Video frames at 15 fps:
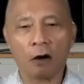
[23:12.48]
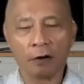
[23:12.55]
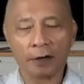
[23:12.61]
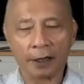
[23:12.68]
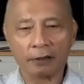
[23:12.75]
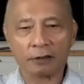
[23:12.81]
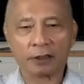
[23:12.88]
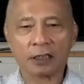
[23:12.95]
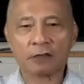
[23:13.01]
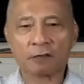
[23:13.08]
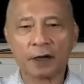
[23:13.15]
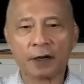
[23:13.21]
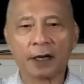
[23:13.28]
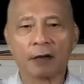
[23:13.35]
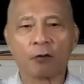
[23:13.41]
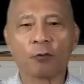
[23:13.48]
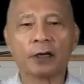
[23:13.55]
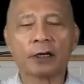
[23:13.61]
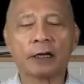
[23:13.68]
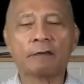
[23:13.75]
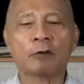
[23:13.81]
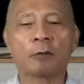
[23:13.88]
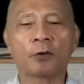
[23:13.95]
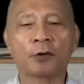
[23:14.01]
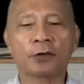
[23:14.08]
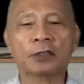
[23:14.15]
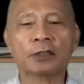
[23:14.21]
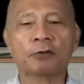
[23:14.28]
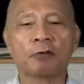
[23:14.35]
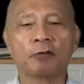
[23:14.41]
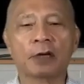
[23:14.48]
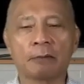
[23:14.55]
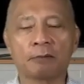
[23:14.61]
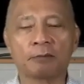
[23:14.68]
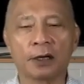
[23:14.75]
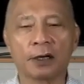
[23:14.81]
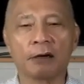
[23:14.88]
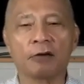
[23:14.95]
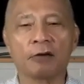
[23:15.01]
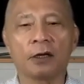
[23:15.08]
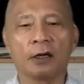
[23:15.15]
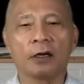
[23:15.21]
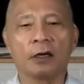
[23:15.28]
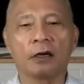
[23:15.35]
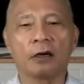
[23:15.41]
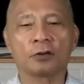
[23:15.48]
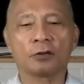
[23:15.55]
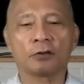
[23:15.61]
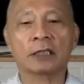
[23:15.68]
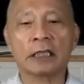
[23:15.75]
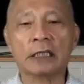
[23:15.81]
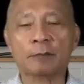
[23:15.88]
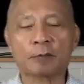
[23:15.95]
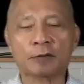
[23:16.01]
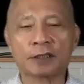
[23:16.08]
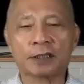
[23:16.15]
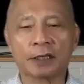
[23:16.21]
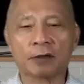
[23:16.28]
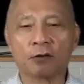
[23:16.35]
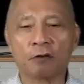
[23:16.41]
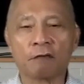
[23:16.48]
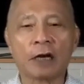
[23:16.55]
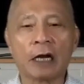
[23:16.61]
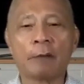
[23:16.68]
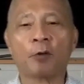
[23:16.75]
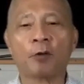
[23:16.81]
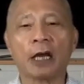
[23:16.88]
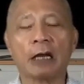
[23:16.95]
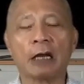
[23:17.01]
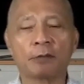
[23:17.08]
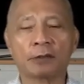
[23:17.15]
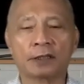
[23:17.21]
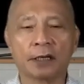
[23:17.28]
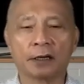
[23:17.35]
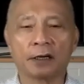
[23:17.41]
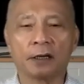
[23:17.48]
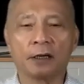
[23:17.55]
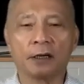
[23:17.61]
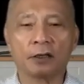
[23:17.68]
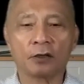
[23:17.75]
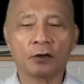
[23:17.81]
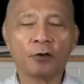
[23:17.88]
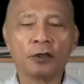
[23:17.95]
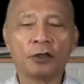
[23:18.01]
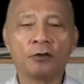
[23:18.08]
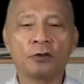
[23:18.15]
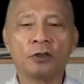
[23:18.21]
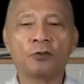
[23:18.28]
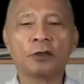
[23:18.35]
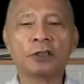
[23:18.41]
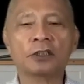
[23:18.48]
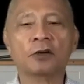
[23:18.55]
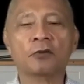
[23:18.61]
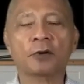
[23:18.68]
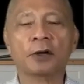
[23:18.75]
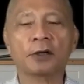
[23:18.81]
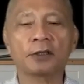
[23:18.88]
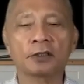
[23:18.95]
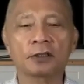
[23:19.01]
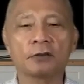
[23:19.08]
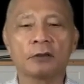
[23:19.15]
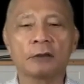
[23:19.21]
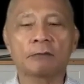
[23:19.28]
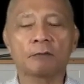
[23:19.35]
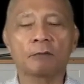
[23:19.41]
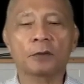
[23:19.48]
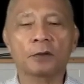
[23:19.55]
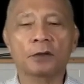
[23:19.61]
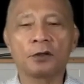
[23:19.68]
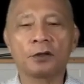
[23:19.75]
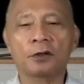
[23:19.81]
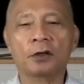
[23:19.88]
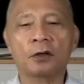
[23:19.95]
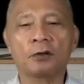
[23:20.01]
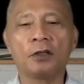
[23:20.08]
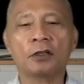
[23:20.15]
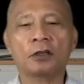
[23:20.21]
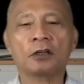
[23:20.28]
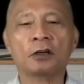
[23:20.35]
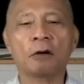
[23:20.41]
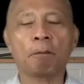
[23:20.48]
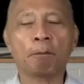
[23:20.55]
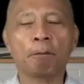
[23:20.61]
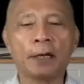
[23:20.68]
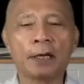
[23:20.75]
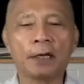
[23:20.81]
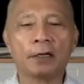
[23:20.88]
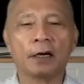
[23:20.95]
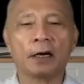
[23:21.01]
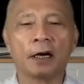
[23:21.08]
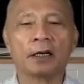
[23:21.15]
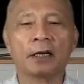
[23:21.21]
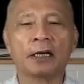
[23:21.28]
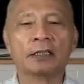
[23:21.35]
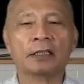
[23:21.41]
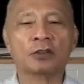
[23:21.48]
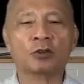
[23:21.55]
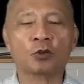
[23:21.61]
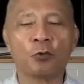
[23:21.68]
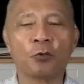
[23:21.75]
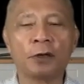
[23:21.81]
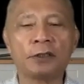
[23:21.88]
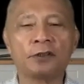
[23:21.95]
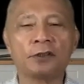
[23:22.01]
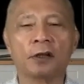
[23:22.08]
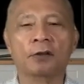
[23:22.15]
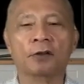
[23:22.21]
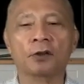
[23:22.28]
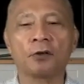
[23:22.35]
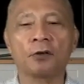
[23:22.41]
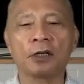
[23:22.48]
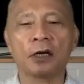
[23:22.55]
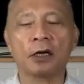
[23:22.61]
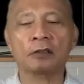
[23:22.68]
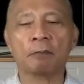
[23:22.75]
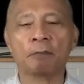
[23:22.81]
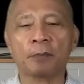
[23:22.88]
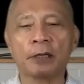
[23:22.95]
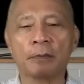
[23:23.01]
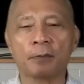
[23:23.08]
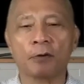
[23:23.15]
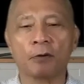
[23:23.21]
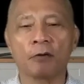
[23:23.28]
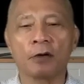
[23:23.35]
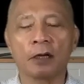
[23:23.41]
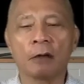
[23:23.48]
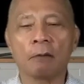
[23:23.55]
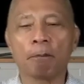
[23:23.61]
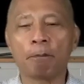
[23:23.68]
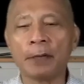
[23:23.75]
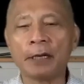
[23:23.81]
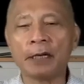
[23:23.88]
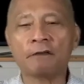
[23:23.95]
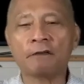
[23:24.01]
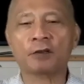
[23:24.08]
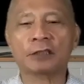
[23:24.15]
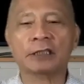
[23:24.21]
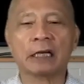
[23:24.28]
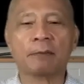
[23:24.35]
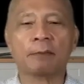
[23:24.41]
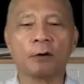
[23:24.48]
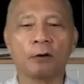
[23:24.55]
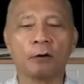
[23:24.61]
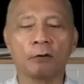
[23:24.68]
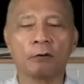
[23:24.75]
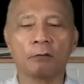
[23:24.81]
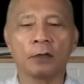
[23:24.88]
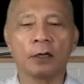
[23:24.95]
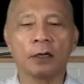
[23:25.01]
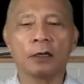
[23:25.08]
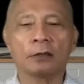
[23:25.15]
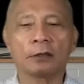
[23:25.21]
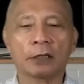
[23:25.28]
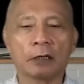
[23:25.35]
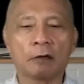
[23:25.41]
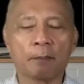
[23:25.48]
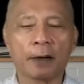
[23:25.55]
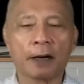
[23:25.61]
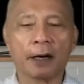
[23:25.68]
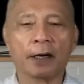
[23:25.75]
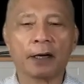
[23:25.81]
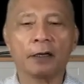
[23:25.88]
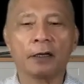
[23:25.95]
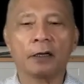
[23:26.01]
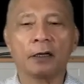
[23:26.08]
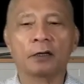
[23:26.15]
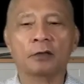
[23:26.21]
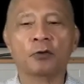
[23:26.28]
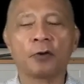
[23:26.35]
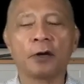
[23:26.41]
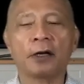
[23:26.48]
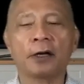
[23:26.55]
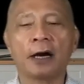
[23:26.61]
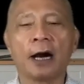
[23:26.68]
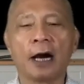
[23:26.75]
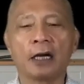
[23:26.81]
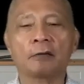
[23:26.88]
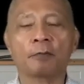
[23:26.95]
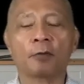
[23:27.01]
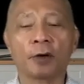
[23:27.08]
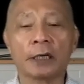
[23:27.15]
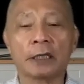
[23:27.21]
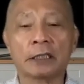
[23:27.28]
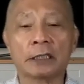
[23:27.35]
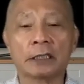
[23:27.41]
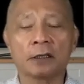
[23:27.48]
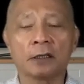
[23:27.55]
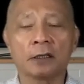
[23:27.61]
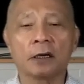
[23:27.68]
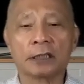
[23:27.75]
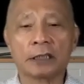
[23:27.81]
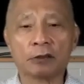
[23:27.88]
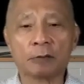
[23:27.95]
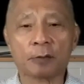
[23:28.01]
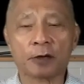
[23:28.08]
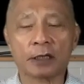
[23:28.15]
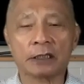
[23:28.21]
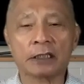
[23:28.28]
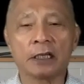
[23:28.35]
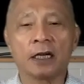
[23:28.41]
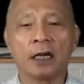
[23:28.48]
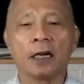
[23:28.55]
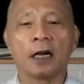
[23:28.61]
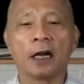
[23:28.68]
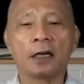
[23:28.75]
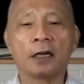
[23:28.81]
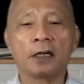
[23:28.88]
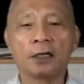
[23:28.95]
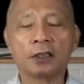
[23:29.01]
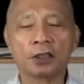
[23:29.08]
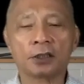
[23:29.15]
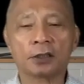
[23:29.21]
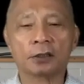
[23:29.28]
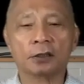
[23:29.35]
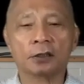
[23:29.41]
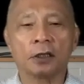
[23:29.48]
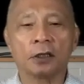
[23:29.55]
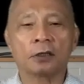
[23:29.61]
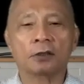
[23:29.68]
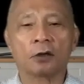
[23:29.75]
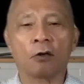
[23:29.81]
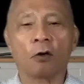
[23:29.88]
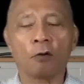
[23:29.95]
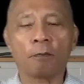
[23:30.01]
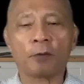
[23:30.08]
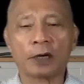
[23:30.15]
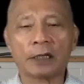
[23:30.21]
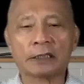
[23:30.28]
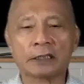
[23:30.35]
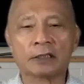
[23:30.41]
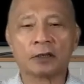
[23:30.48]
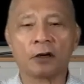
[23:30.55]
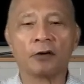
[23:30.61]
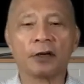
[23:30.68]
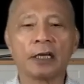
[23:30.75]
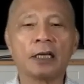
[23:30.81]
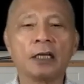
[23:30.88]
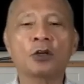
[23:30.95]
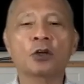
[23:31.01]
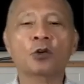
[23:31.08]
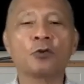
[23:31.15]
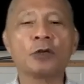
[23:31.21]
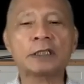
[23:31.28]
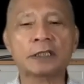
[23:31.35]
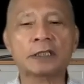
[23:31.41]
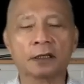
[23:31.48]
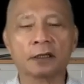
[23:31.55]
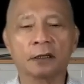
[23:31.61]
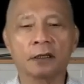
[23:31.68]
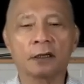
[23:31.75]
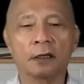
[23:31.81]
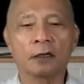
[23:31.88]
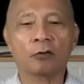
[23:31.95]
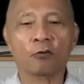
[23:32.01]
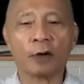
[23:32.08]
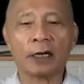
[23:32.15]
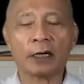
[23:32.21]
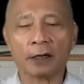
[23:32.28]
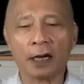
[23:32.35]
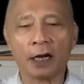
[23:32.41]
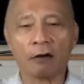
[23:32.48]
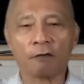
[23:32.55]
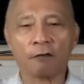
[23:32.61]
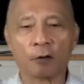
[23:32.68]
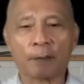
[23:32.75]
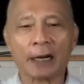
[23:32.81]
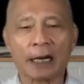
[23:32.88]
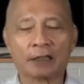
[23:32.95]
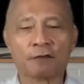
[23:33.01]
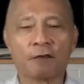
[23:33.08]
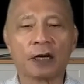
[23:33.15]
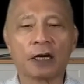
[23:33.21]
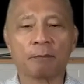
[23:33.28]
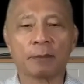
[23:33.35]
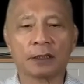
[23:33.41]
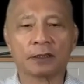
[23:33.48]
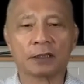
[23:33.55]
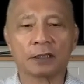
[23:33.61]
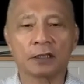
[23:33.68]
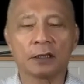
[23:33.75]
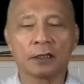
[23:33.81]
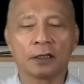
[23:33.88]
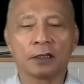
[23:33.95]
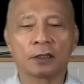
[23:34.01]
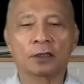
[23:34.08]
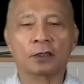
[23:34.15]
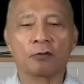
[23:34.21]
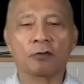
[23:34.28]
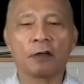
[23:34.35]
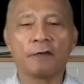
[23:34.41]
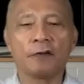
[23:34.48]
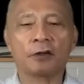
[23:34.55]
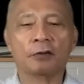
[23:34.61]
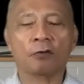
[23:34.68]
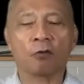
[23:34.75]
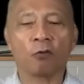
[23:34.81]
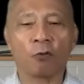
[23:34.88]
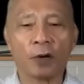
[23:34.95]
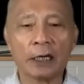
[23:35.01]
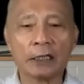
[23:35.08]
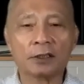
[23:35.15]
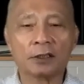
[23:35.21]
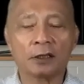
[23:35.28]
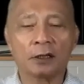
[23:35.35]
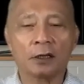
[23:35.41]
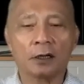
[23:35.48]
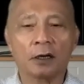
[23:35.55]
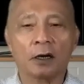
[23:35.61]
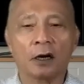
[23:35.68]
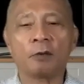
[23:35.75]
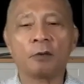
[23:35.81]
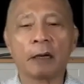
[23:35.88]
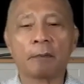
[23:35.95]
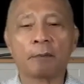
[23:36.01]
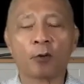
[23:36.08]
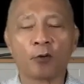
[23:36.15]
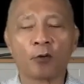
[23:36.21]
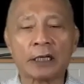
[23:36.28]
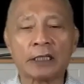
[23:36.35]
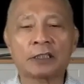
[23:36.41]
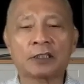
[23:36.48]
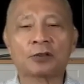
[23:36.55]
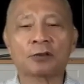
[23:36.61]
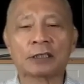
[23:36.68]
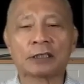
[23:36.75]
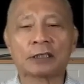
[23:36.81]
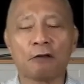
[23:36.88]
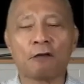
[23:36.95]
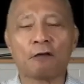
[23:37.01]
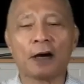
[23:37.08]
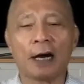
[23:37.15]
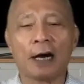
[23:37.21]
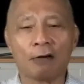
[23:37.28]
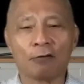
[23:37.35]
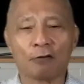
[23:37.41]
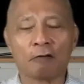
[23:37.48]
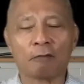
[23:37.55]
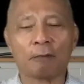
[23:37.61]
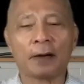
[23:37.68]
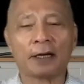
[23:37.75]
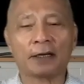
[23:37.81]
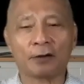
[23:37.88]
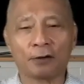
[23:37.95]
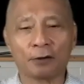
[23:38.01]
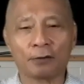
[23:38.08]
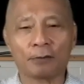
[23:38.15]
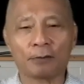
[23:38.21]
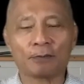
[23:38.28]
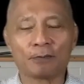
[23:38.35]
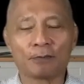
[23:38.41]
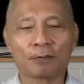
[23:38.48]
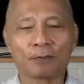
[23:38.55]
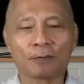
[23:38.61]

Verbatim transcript: Okay. That's fine. What if the mortgage rate come down to 6% or 5.8%? You know what you know what you're going to run into? you could he could compete against 20 or 30 other people bidding for the same home, thereby accruing a higher price, sales price. In addition, the home prices are increasing right now for the past five months. So you could wait, you might price yourself out of buying a home.